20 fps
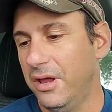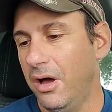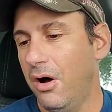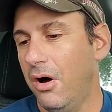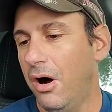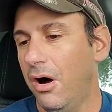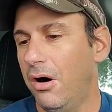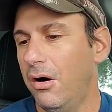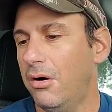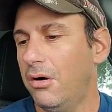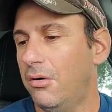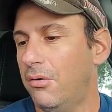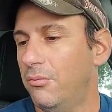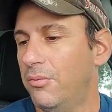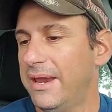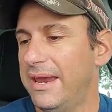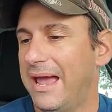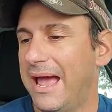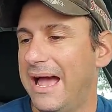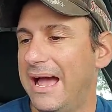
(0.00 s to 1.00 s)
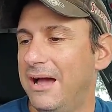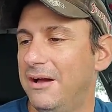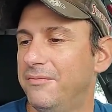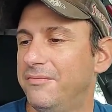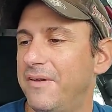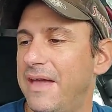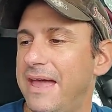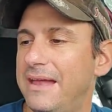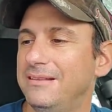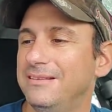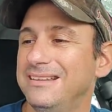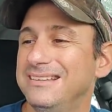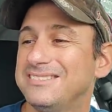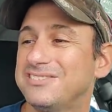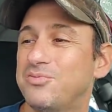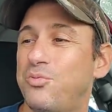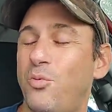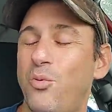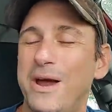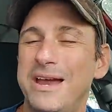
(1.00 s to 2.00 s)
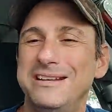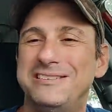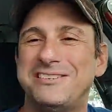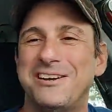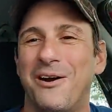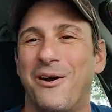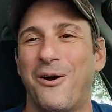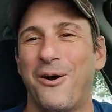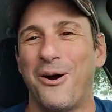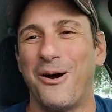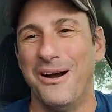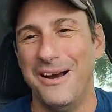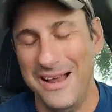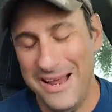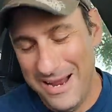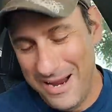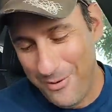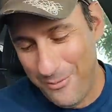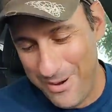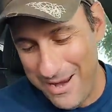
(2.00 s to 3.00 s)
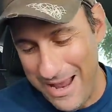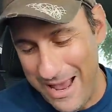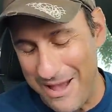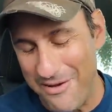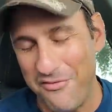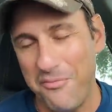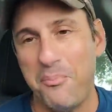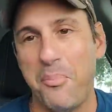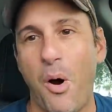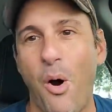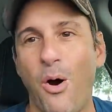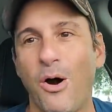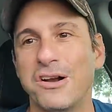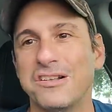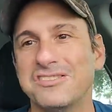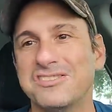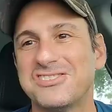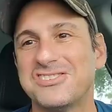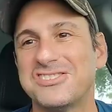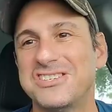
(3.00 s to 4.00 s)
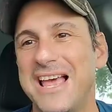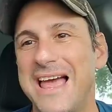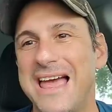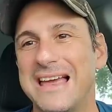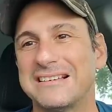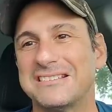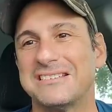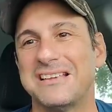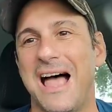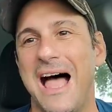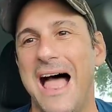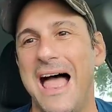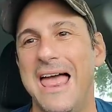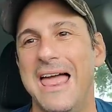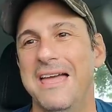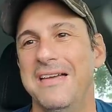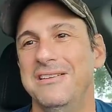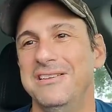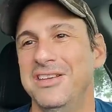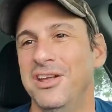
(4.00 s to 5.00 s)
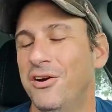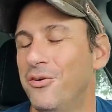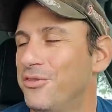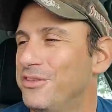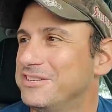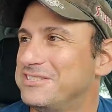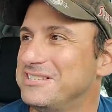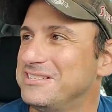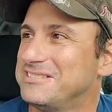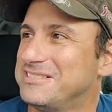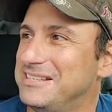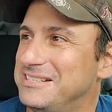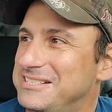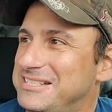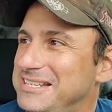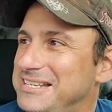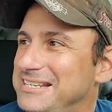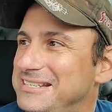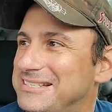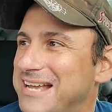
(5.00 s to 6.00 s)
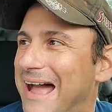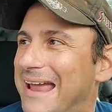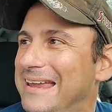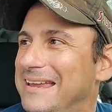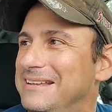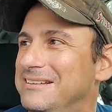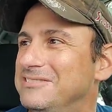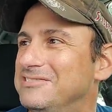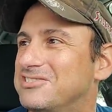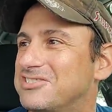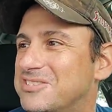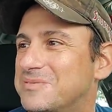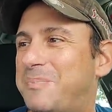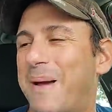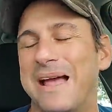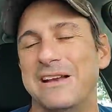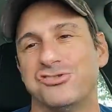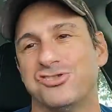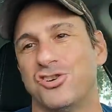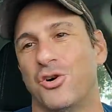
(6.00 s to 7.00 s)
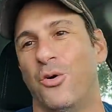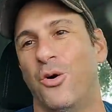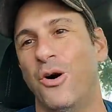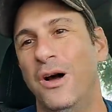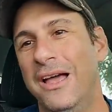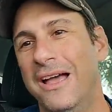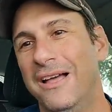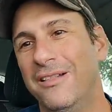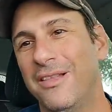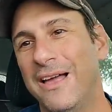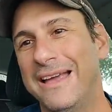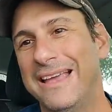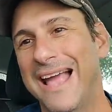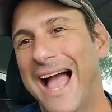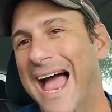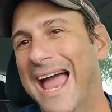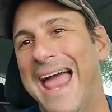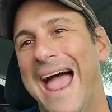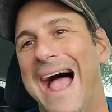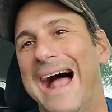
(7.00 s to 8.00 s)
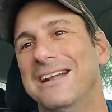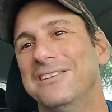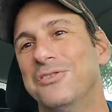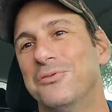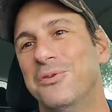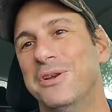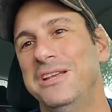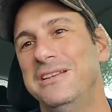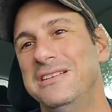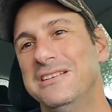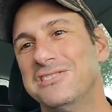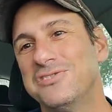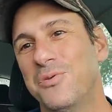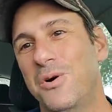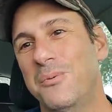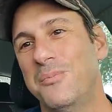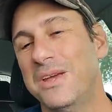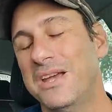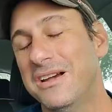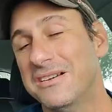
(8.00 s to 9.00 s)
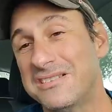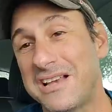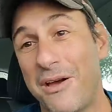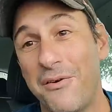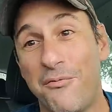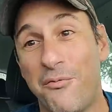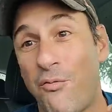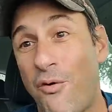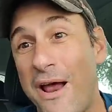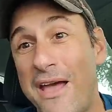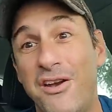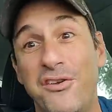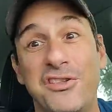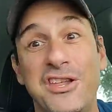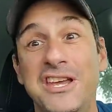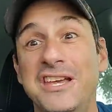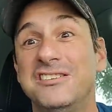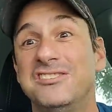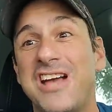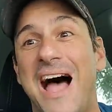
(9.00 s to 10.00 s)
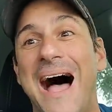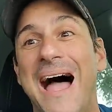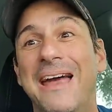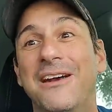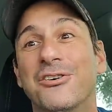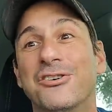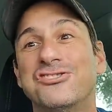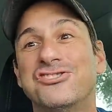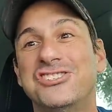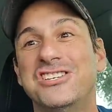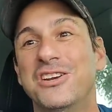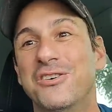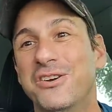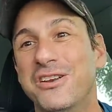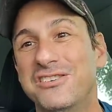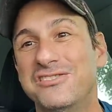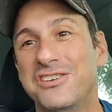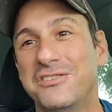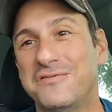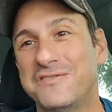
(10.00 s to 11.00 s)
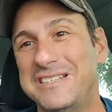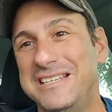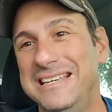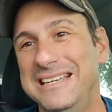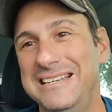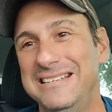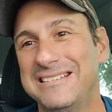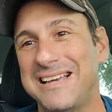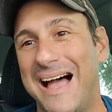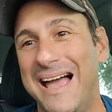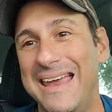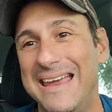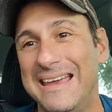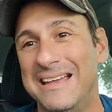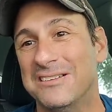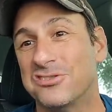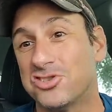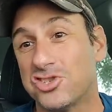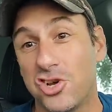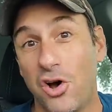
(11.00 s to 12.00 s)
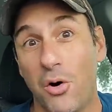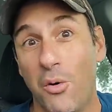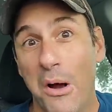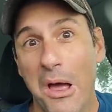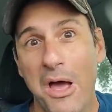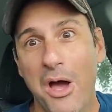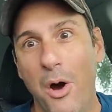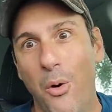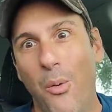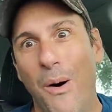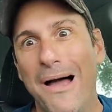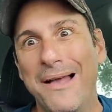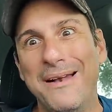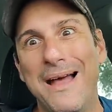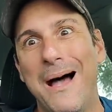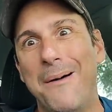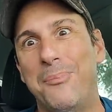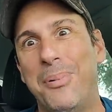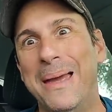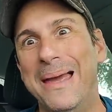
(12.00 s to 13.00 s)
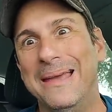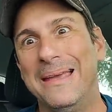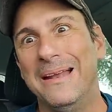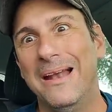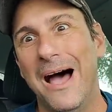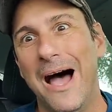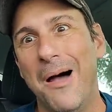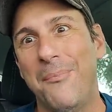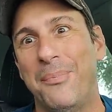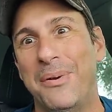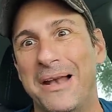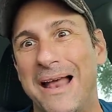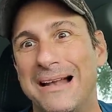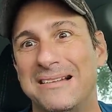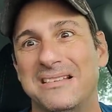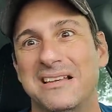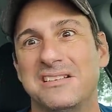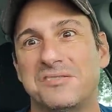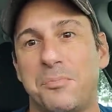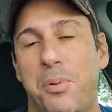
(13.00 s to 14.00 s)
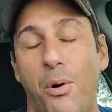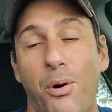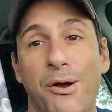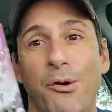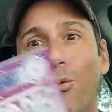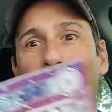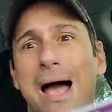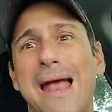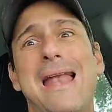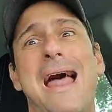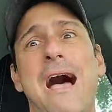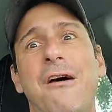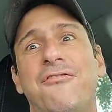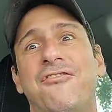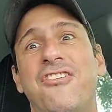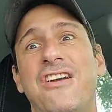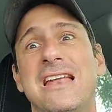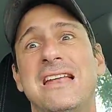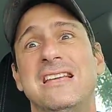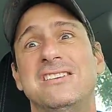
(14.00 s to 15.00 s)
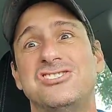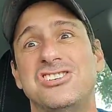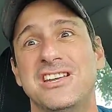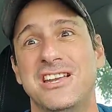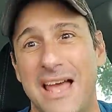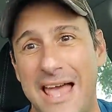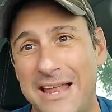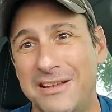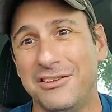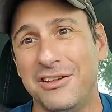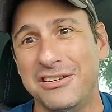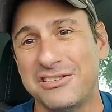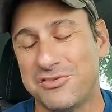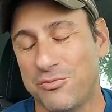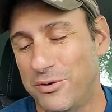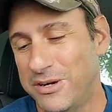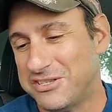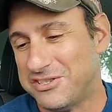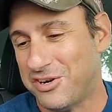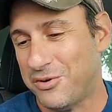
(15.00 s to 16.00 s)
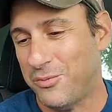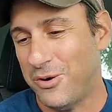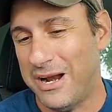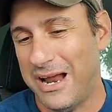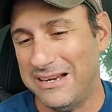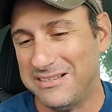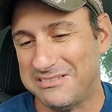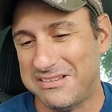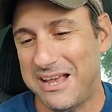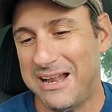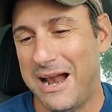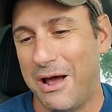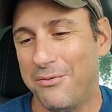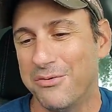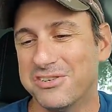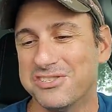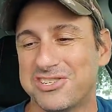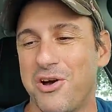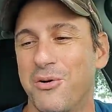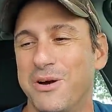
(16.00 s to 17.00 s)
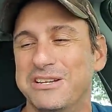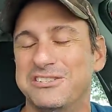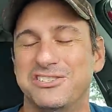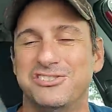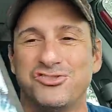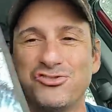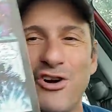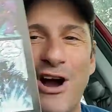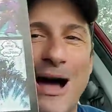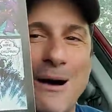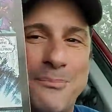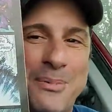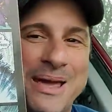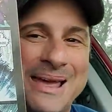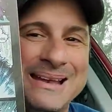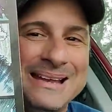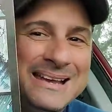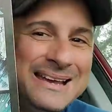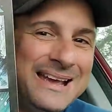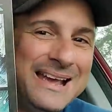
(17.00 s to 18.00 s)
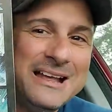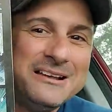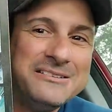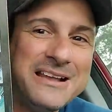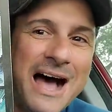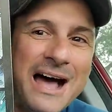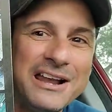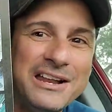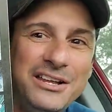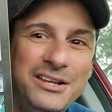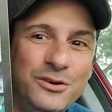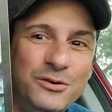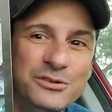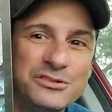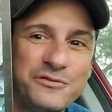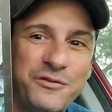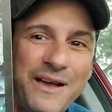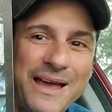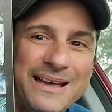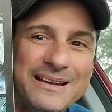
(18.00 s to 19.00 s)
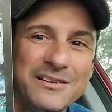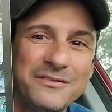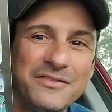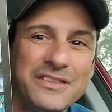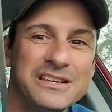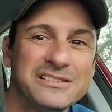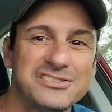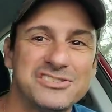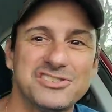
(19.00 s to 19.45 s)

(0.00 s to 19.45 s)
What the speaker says: the haul, we have Endless Winter. We have part 6. This is the Teen Titans special. Like, I had to read this one because I've read the entire series of Teen Titans. So why not pick it up? And at this point, why not finish Endless Winter when I said I was going to drop it? Not a huge fan of this